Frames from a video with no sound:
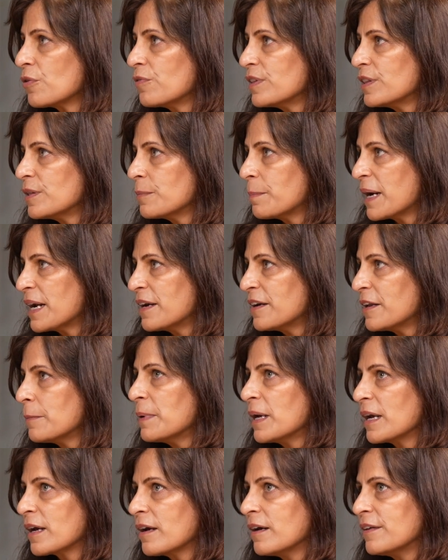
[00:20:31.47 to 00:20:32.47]
with the
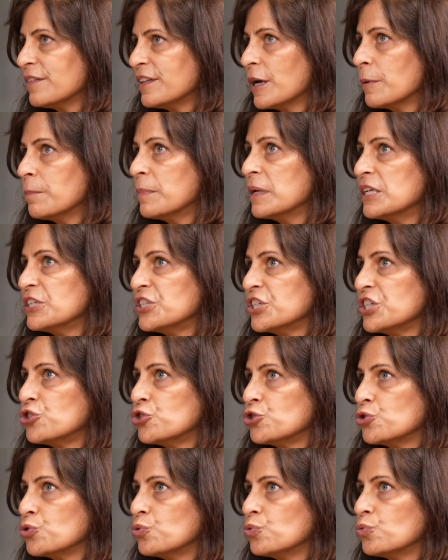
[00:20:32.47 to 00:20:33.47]
pandemic, the ability
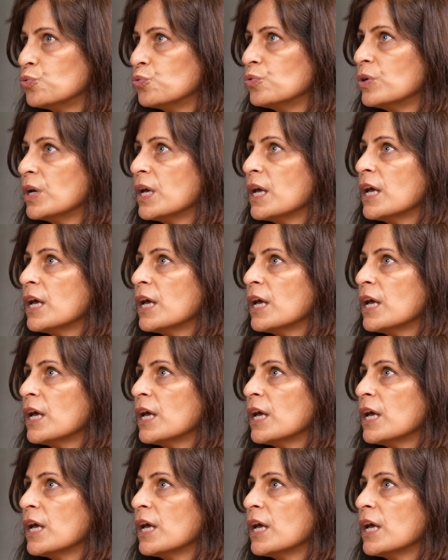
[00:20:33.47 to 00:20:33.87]
to